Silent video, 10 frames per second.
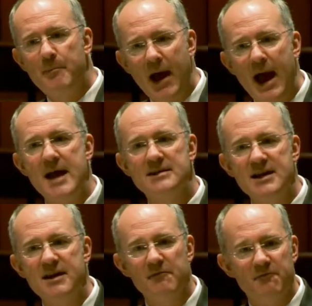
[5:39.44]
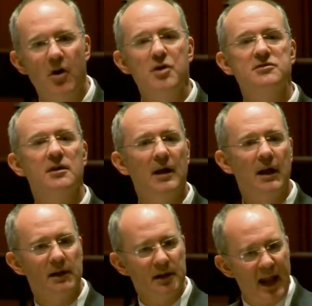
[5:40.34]
party, vote,
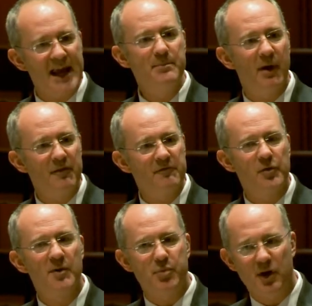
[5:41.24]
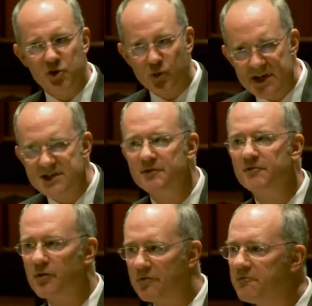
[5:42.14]
Labour for a
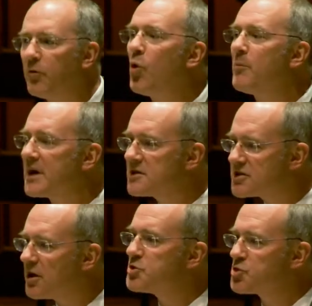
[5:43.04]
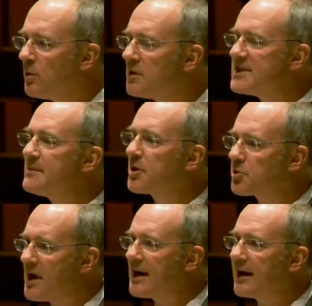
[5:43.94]
progressive, reforming, social
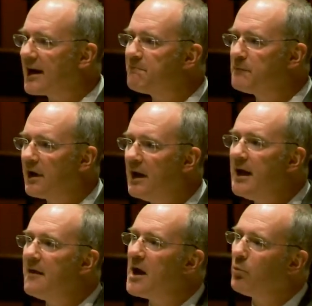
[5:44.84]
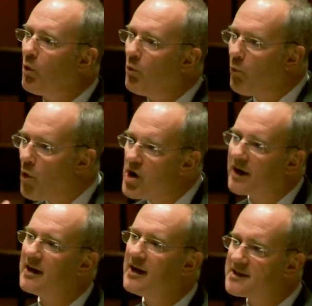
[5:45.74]
democratic government that will
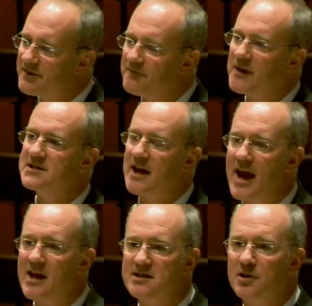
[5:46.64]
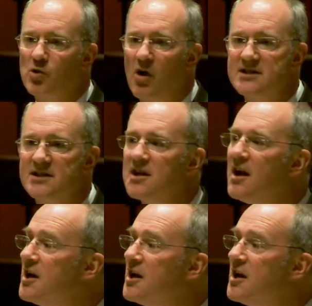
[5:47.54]
work to fix the housing crisis.